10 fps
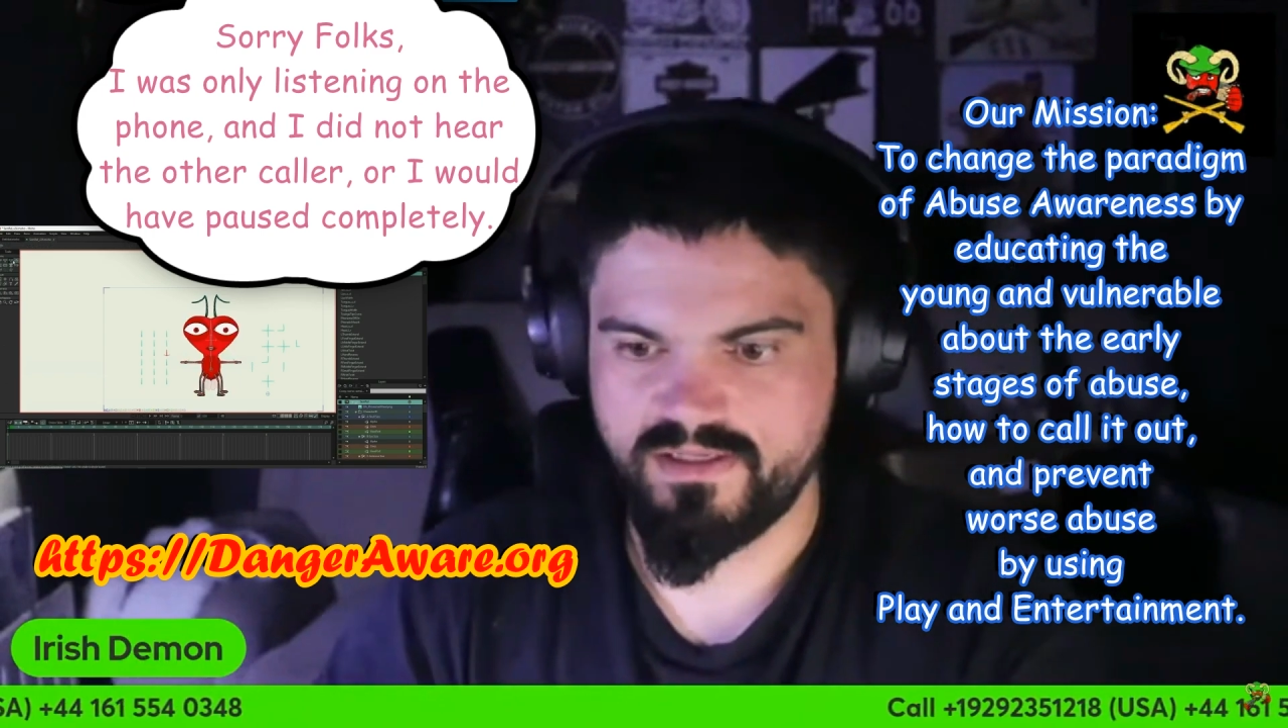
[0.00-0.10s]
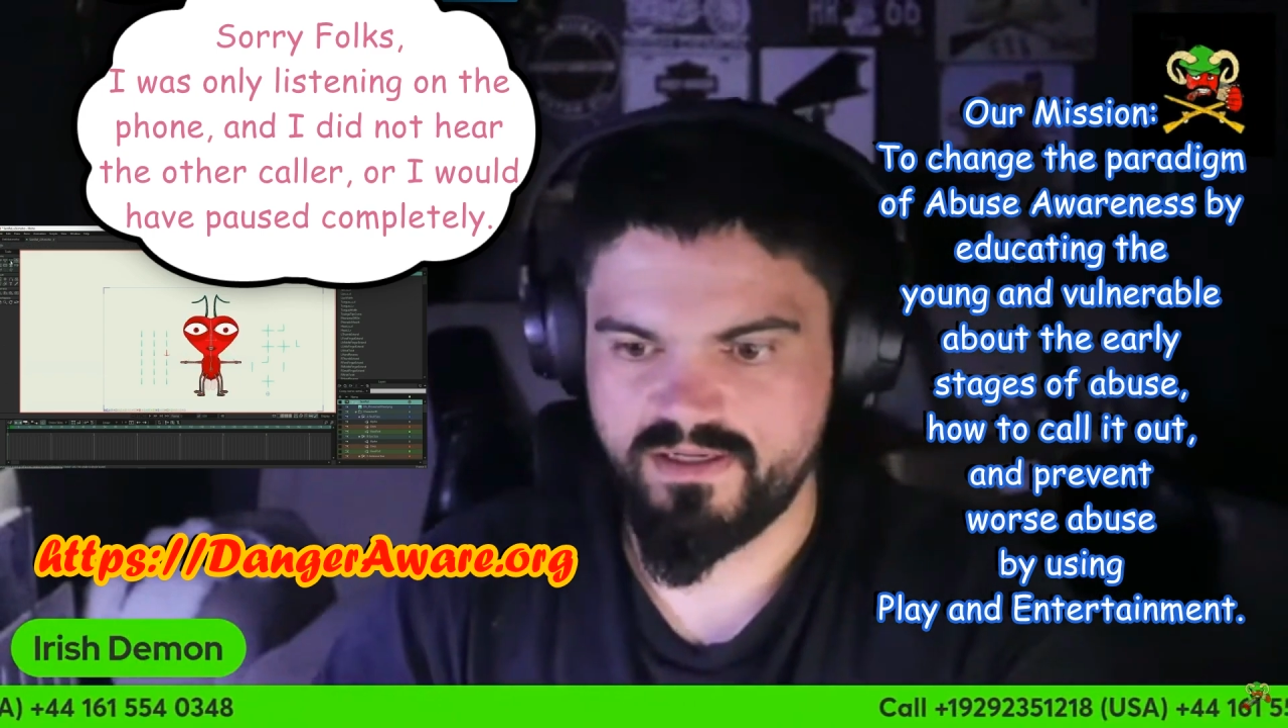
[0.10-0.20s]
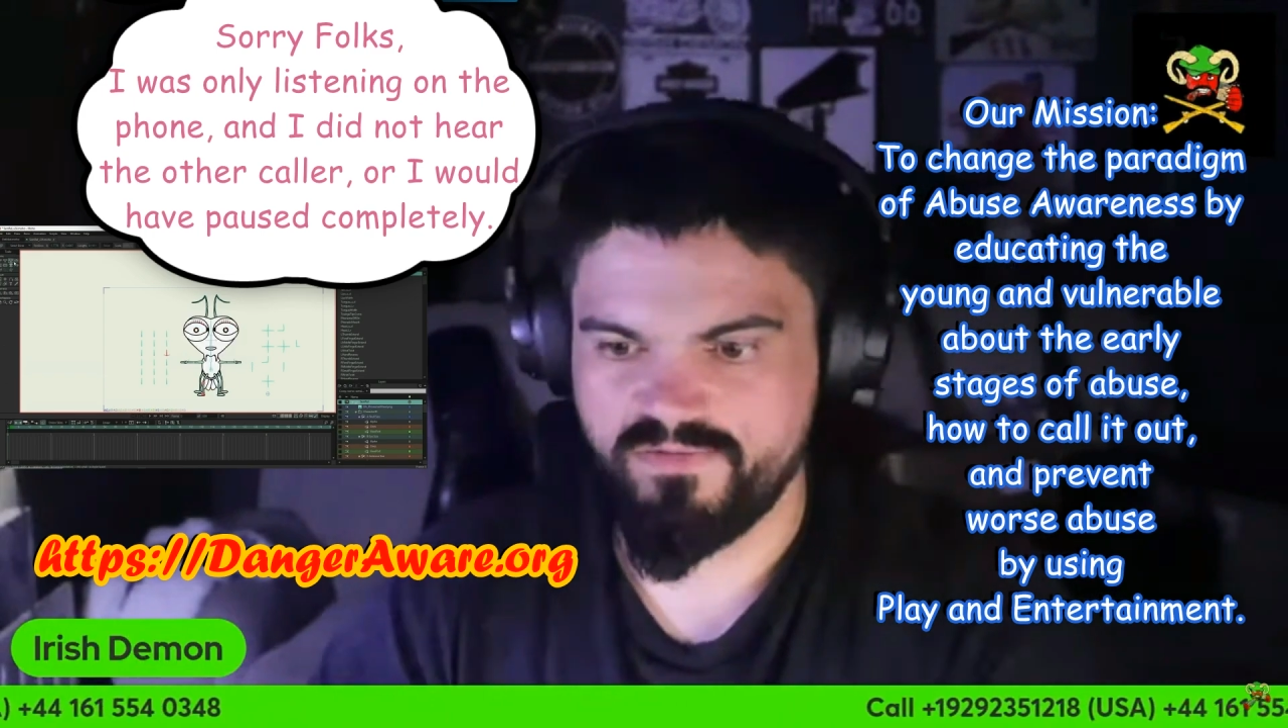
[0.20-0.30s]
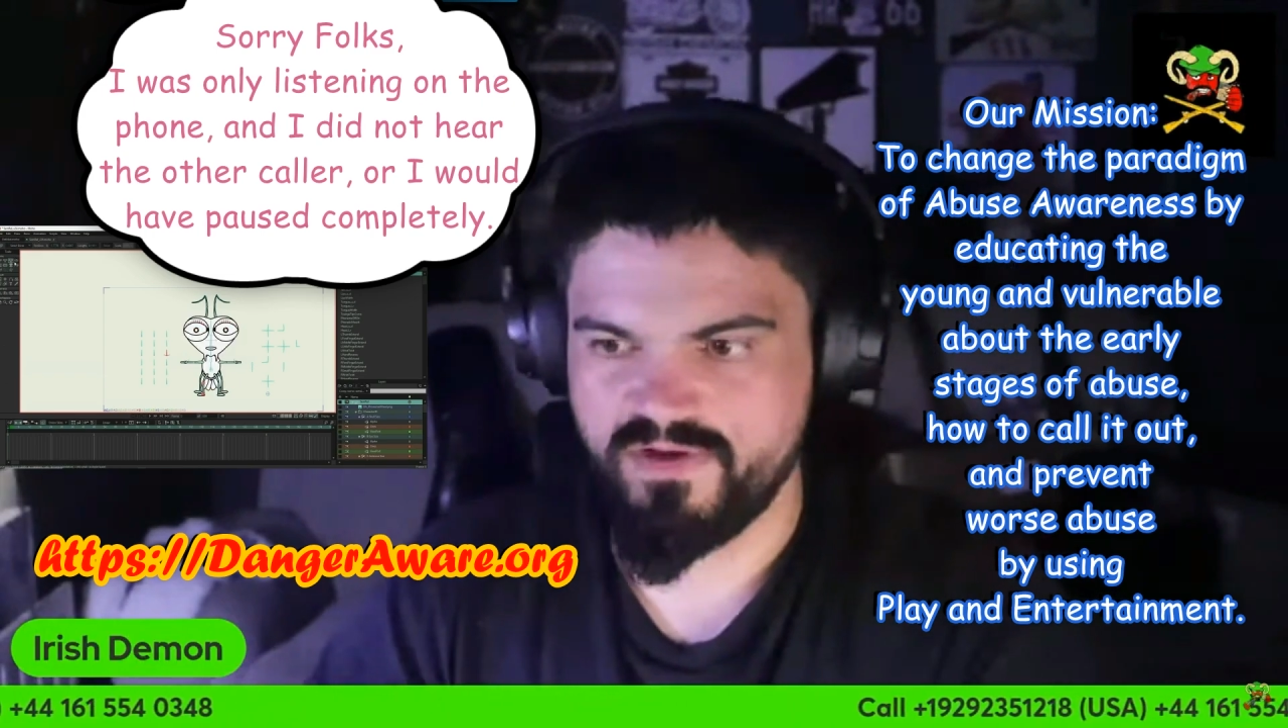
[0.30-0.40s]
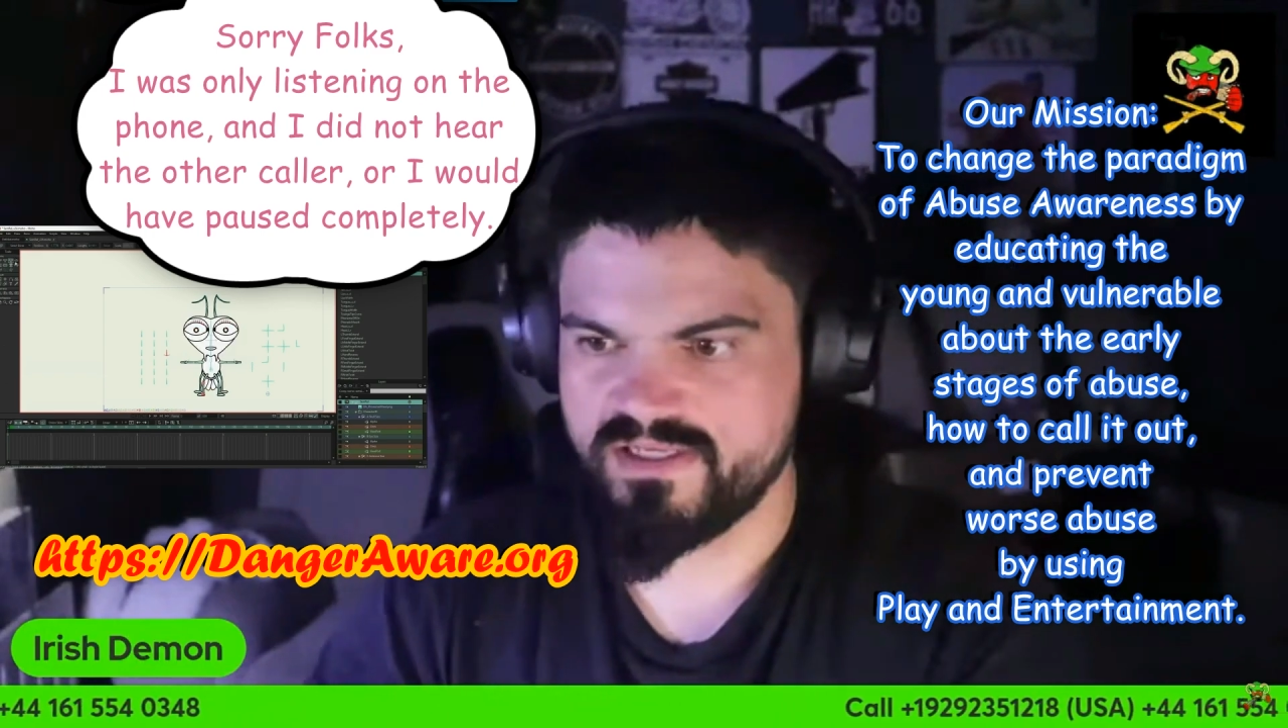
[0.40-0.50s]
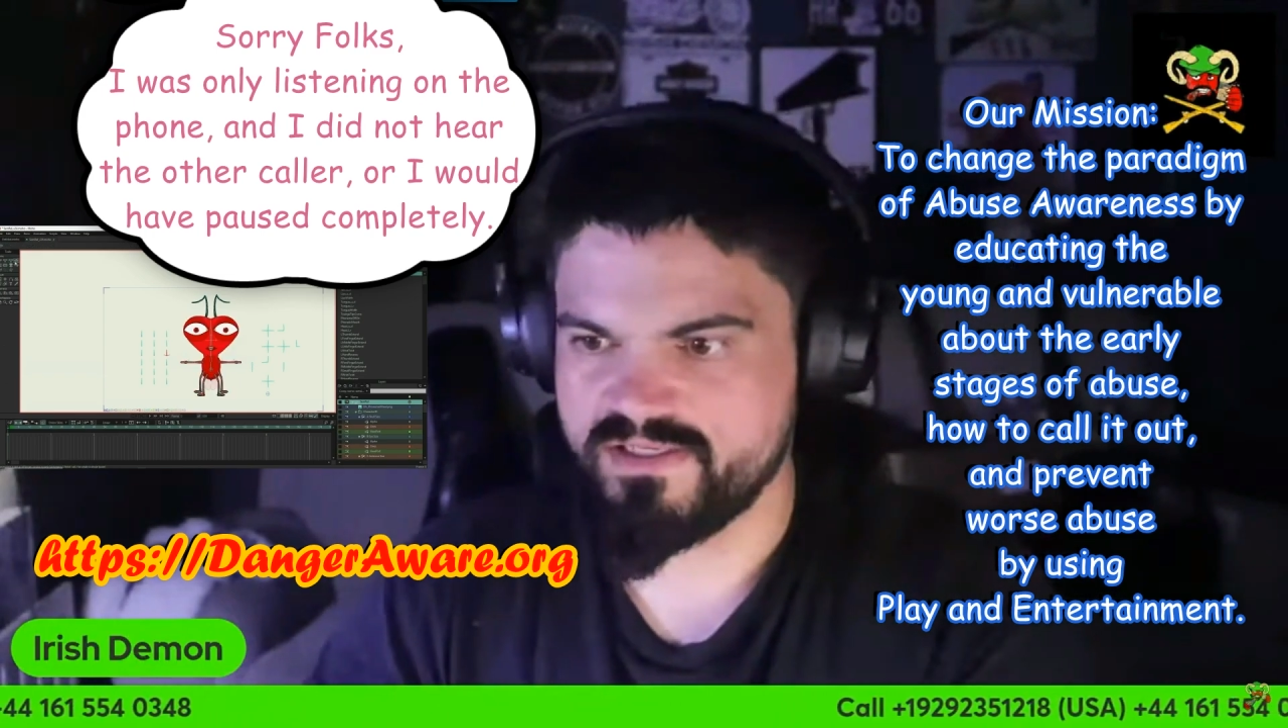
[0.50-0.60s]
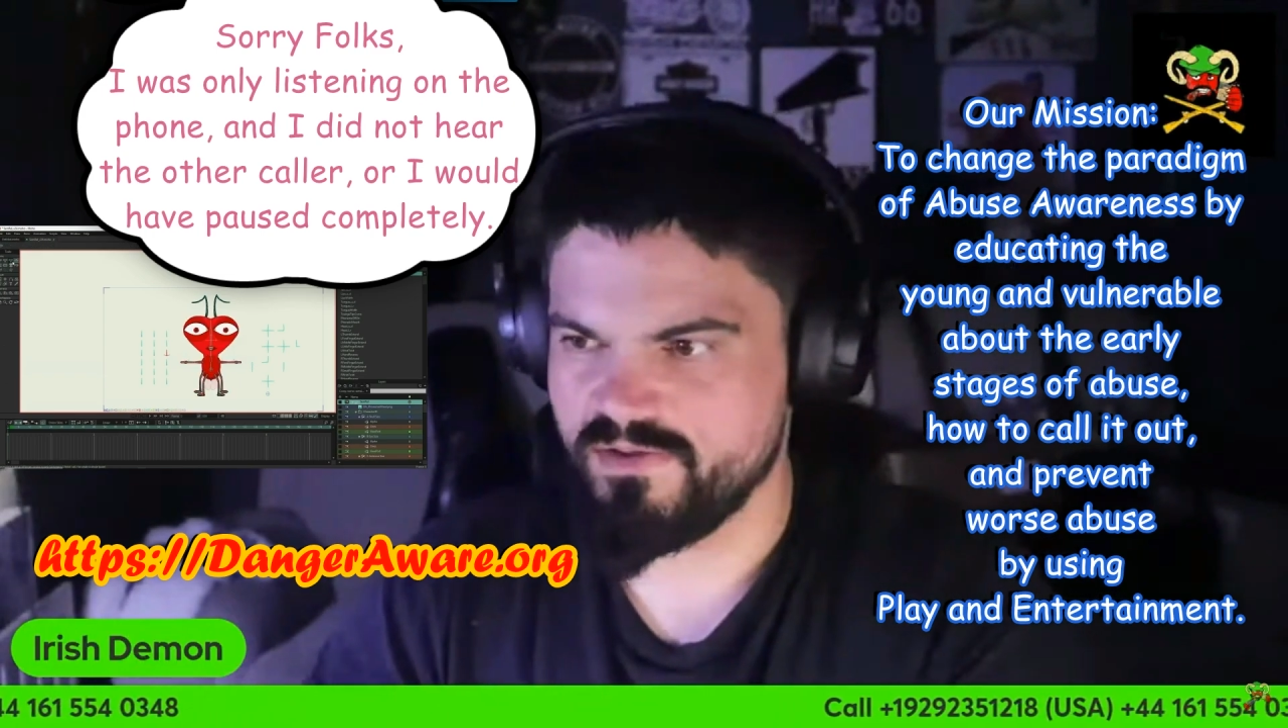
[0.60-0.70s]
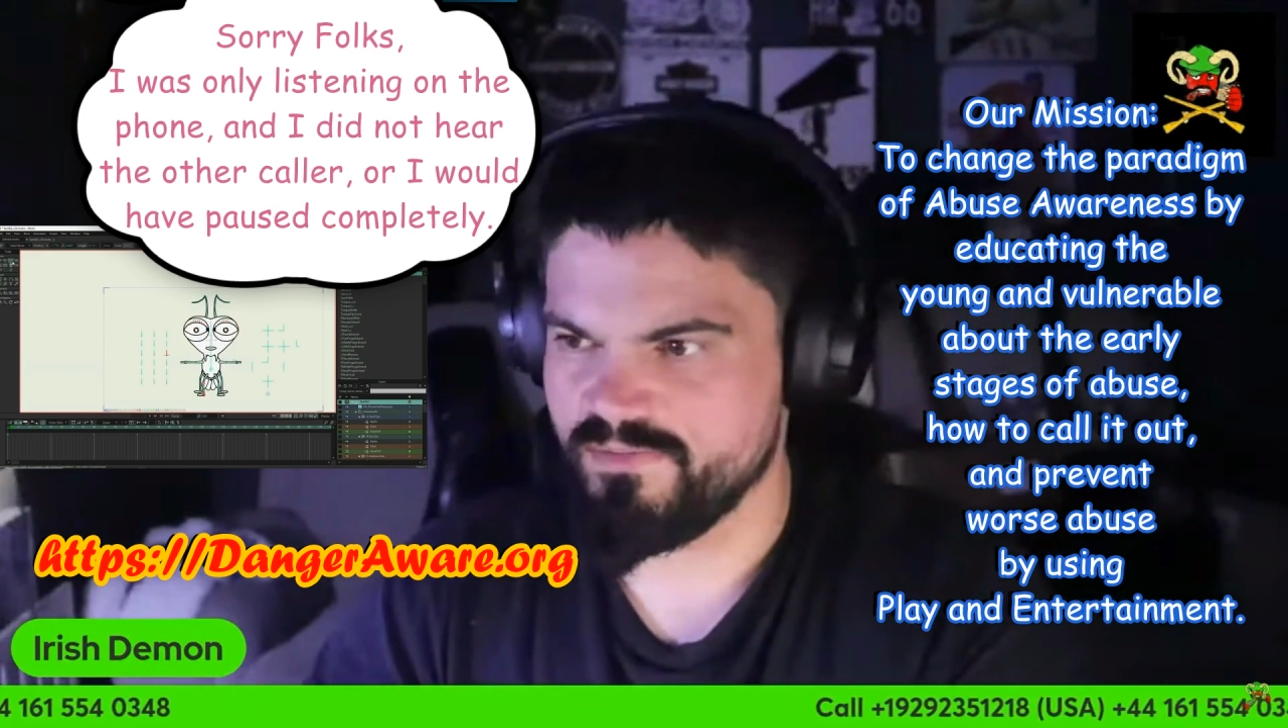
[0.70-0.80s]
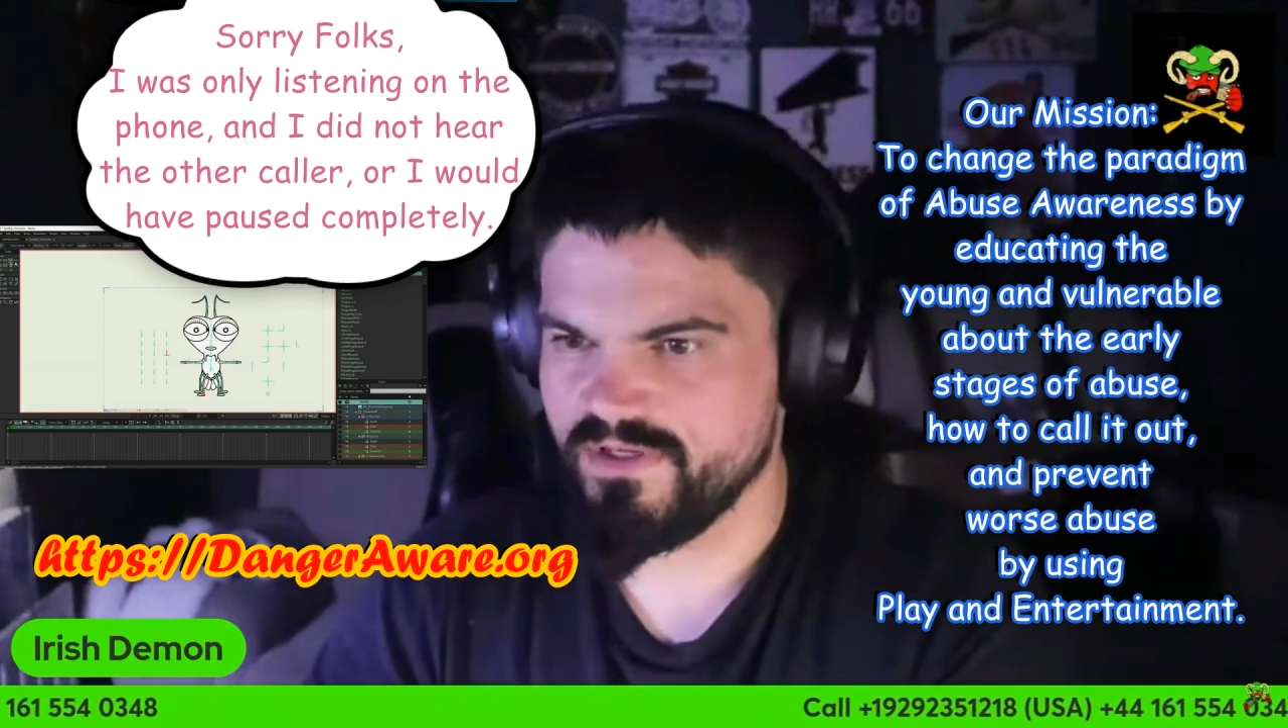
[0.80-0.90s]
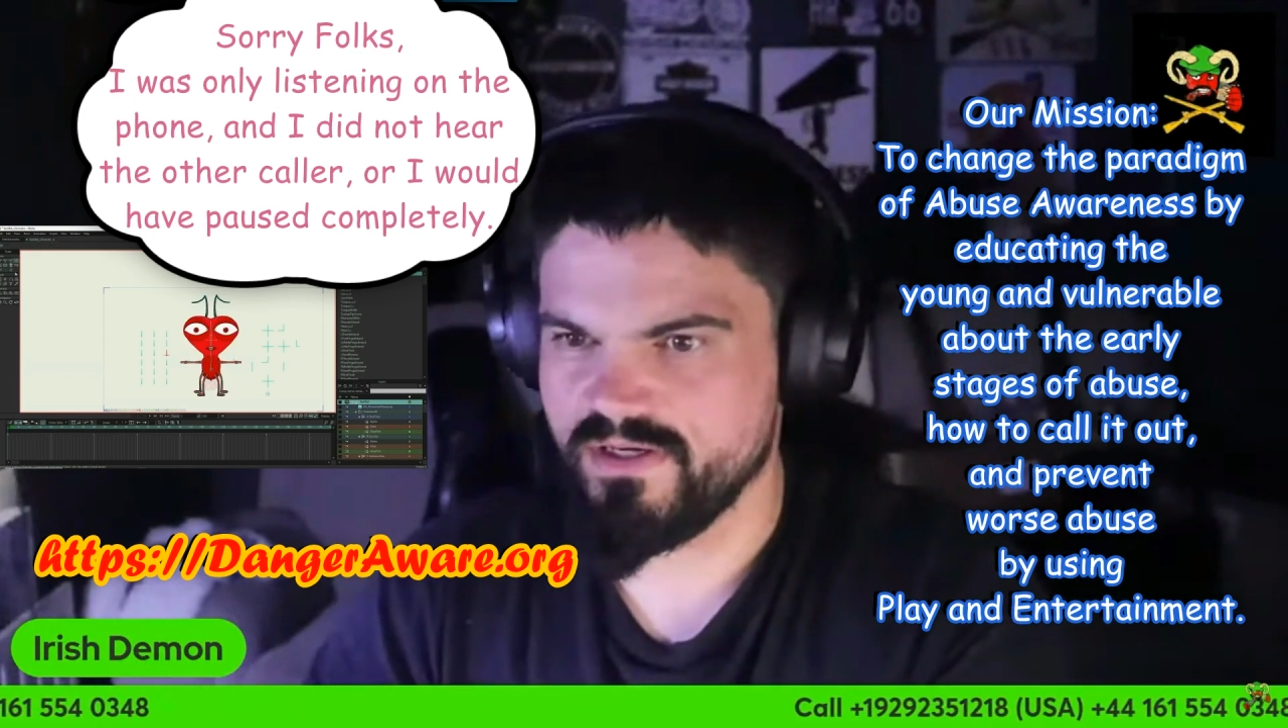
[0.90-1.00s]
I've got
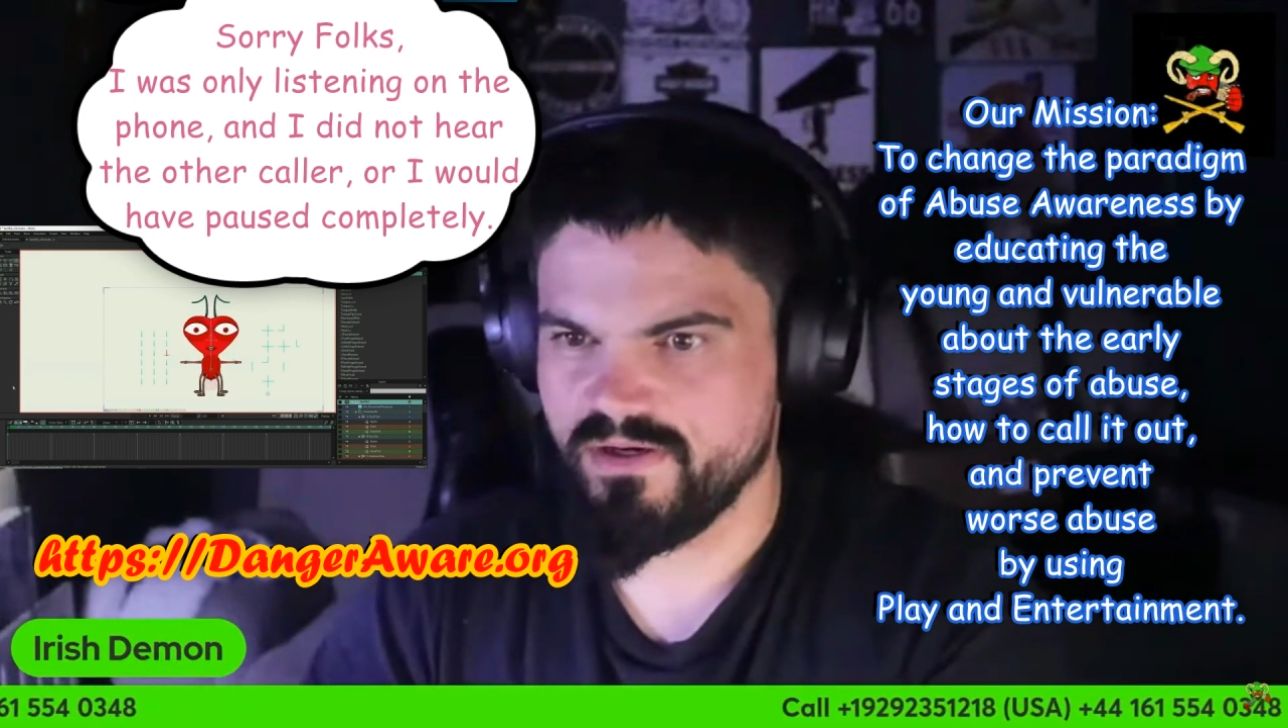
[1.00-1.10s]
something